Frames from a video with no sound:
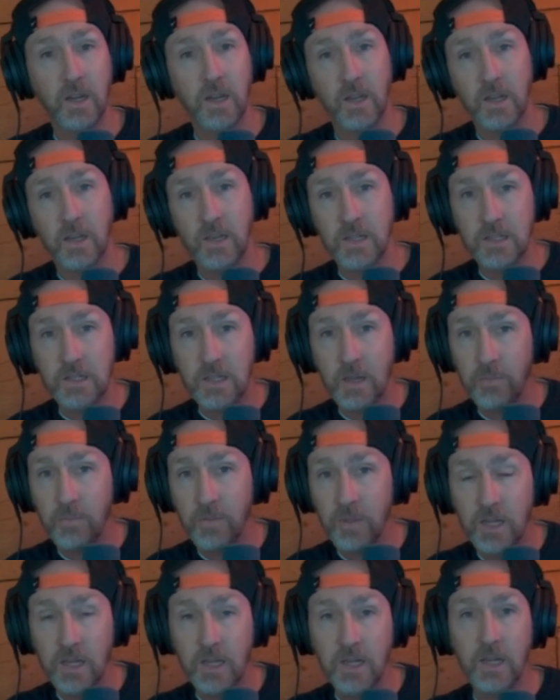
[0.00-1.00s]

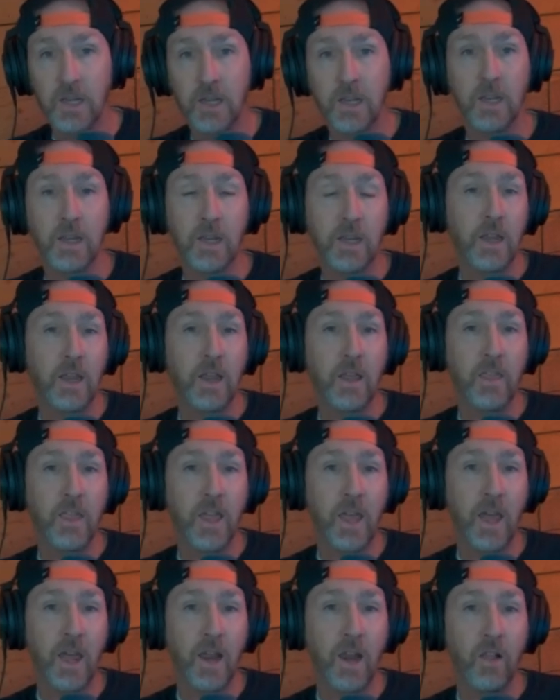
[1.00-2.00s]
something
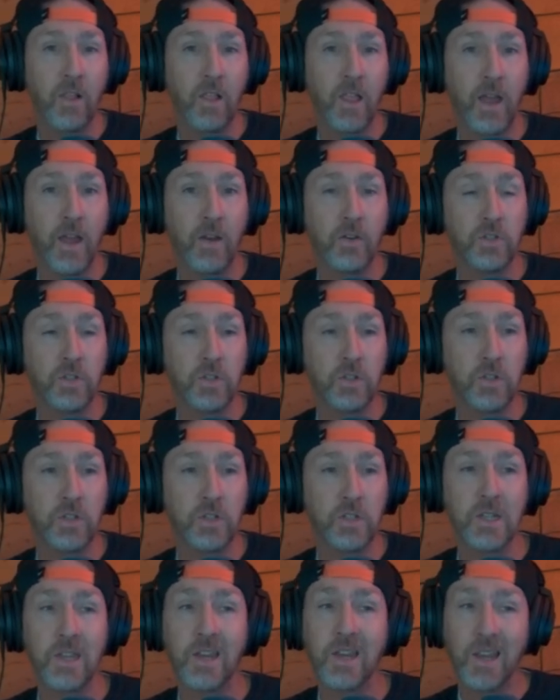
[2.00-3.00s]
that allows you to
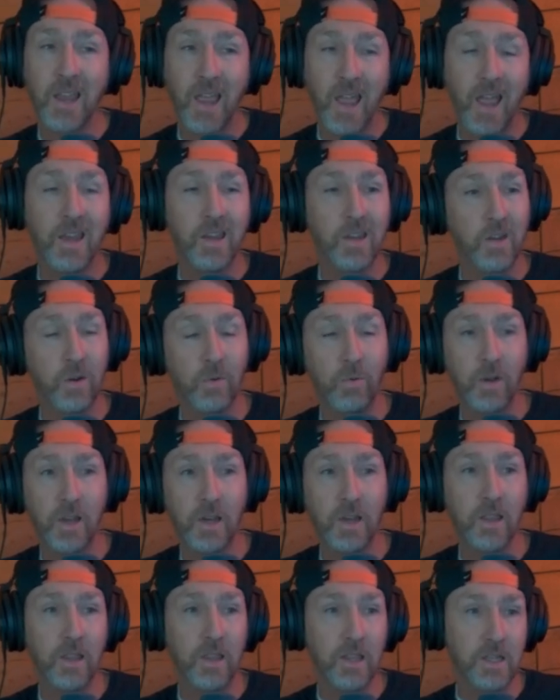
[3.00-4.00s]
say, yeah, you know what,
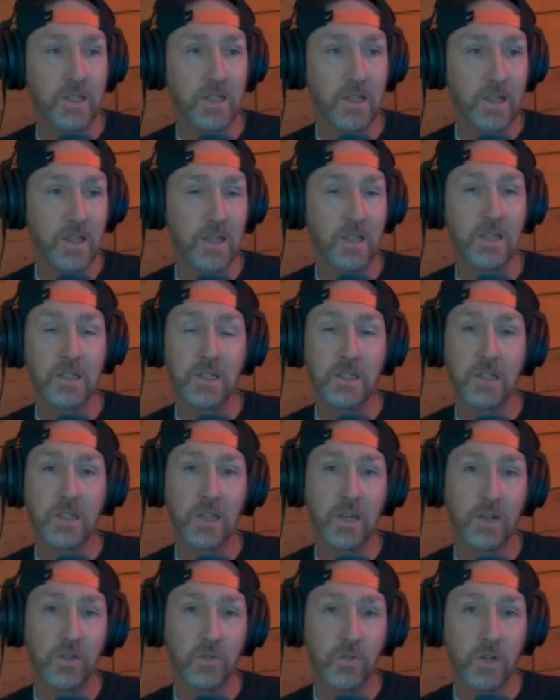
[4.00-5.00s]
this and this is going
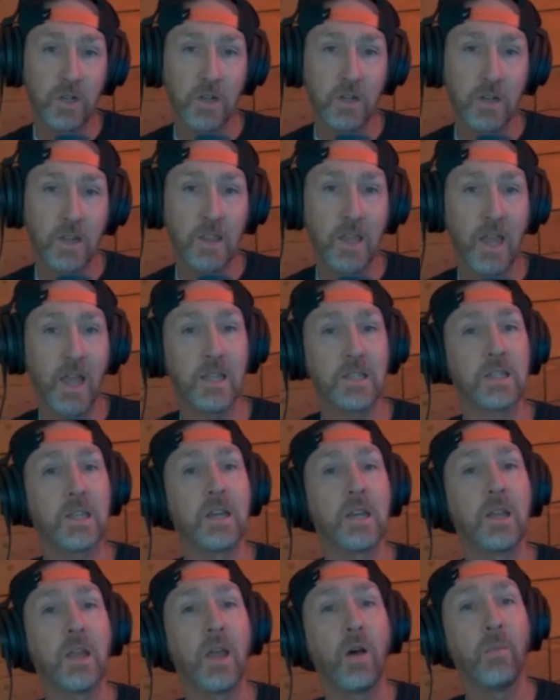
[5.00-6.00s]
to trigger and that's going
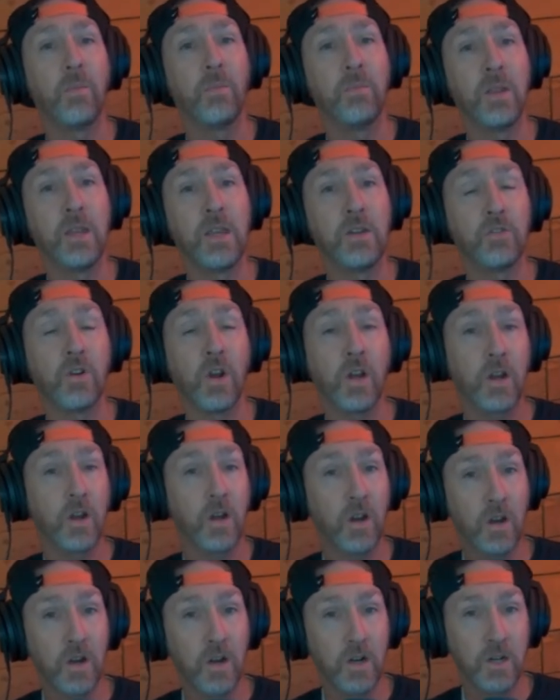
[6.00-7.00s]
to help me draw
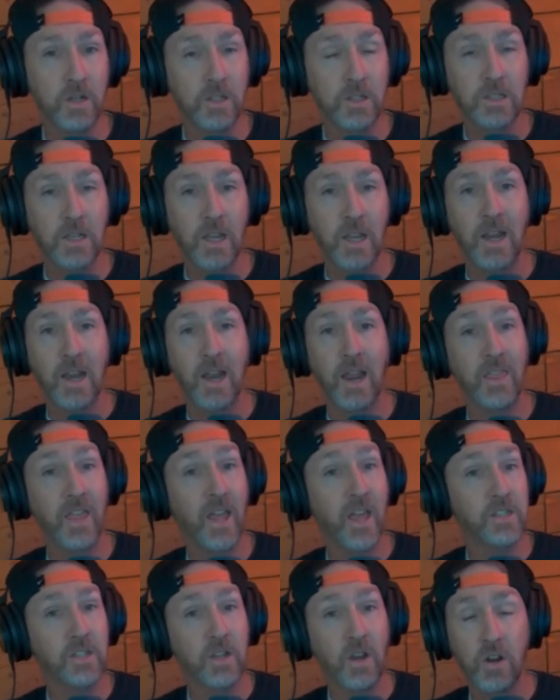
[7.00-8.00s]
cards, and
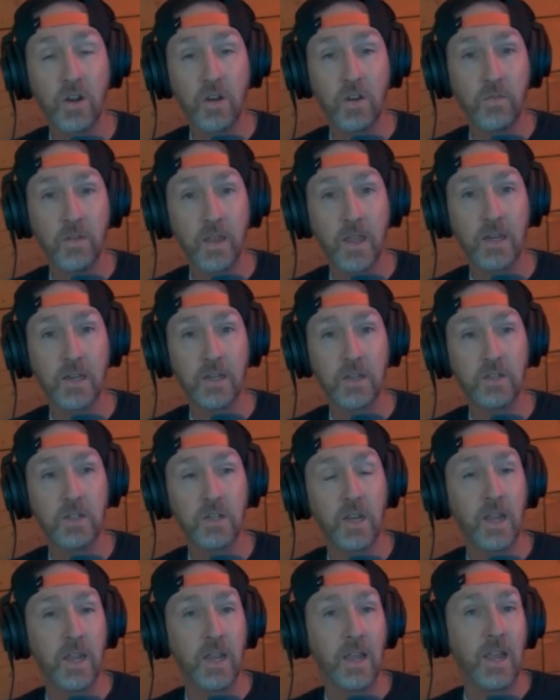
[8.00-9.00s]
that's card advantage.
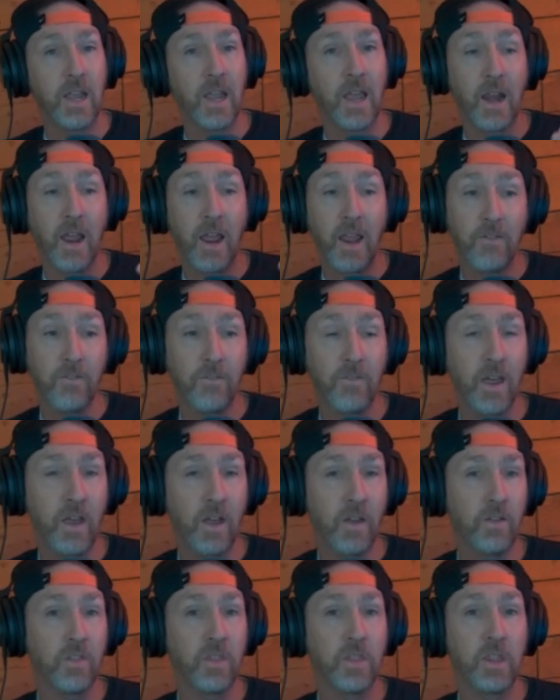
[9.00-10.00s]
And I have
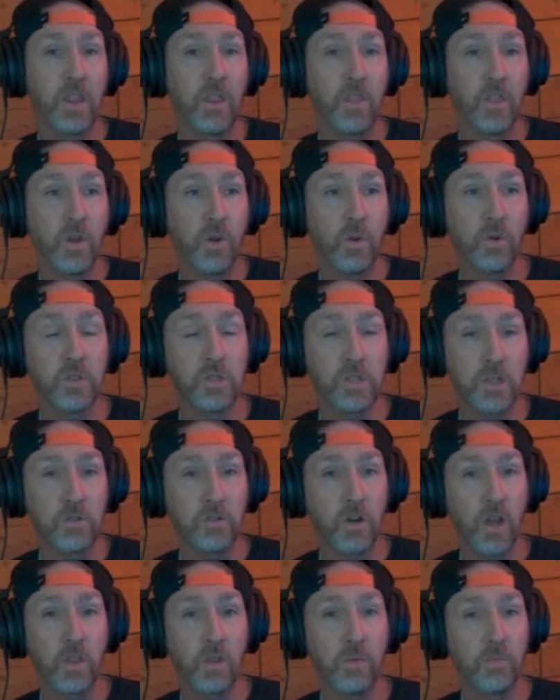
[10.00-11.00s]
found that those that
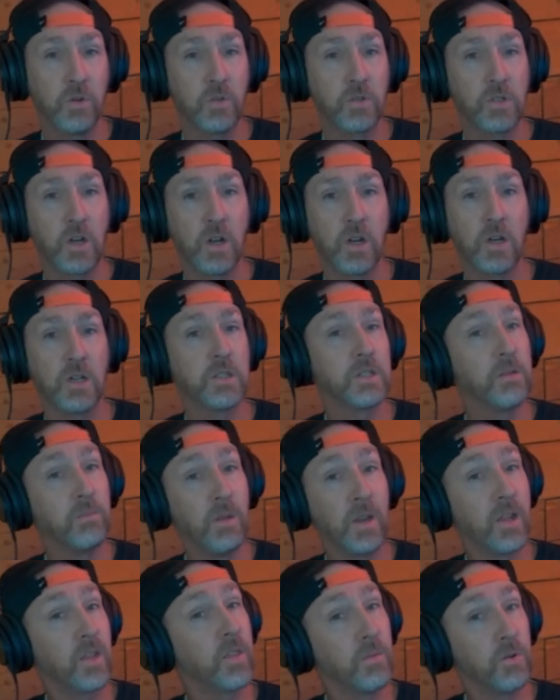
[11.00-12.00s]
draw the most cards and
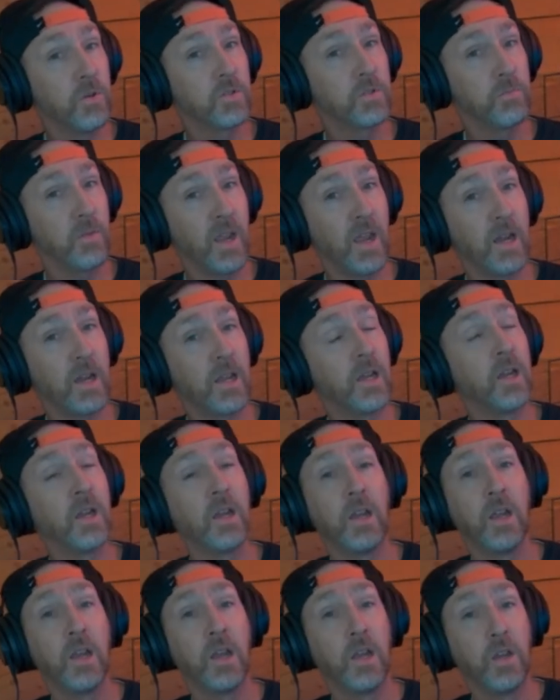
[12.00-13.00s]
make the most mana
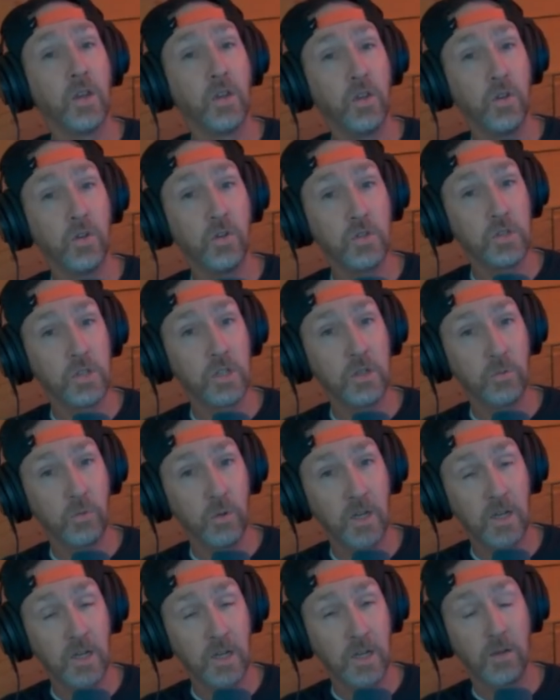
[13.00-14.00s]
usually
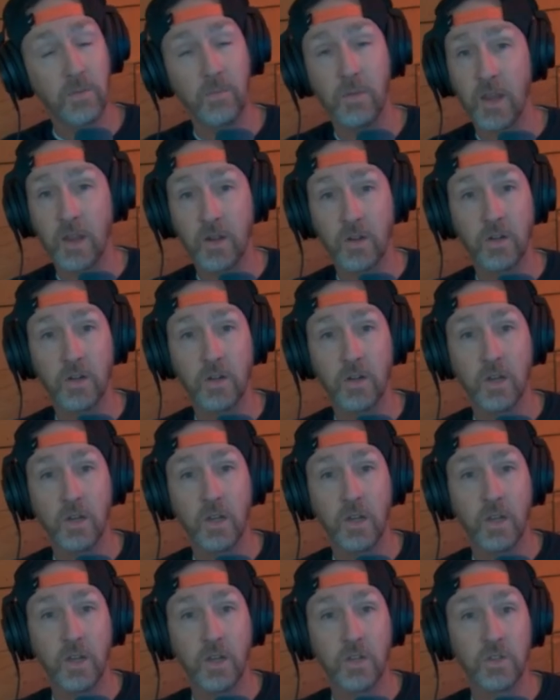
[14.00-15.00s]
win at Commander.
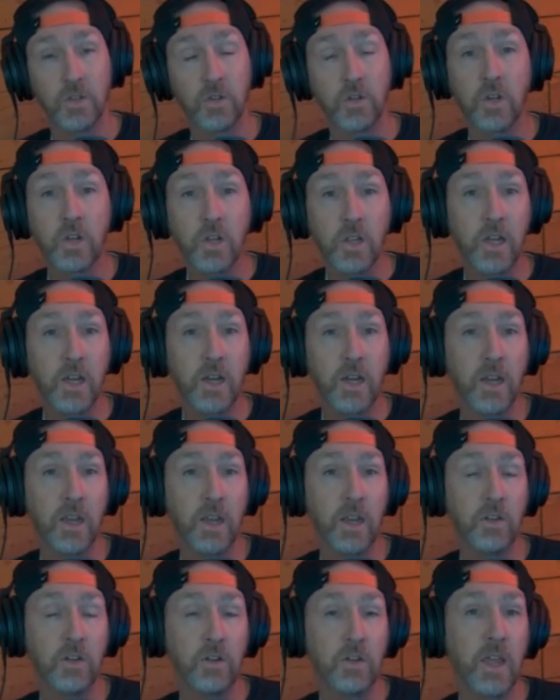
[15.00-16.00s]
So good luck
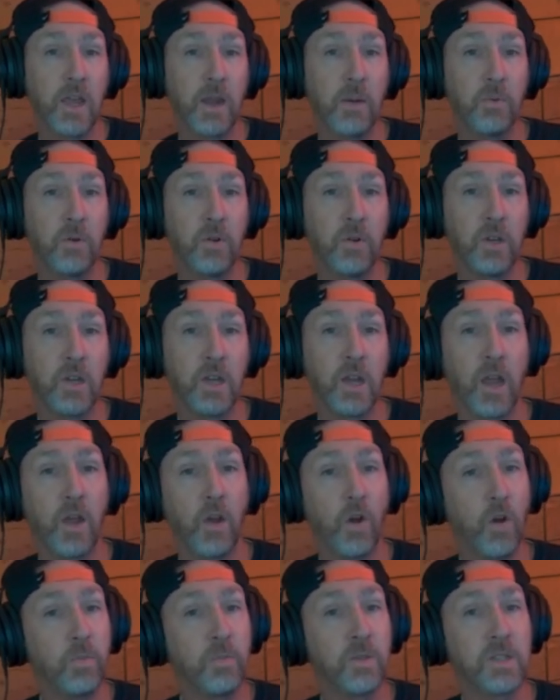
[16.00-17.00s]
in your deck brewing. I
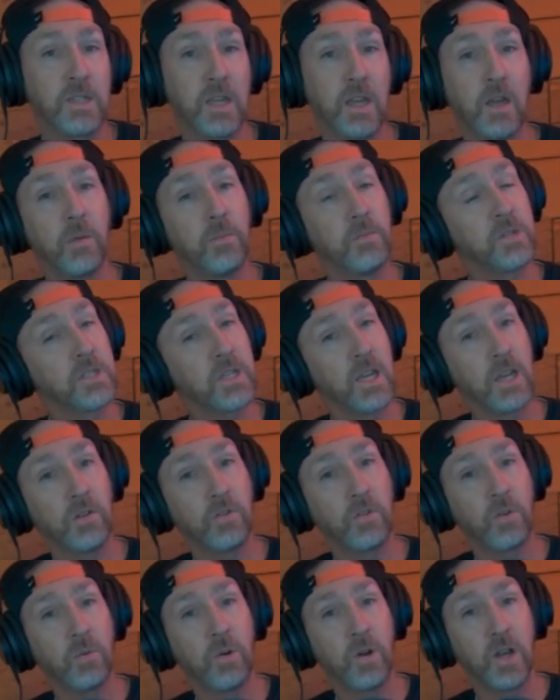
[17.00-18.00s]
hope this helps. Thanks
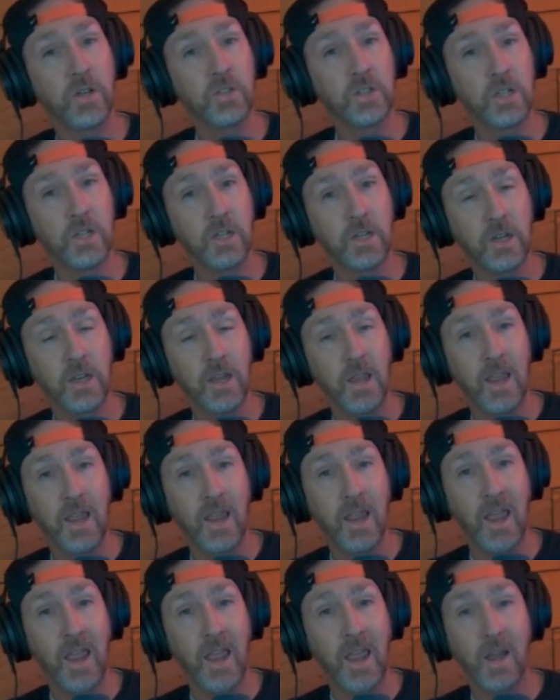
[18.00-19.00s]
for watching,
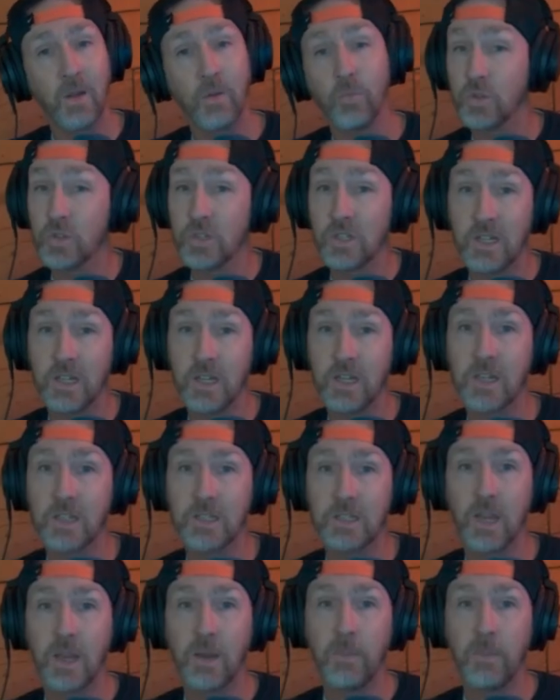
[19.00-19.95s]
and we'll see you next time.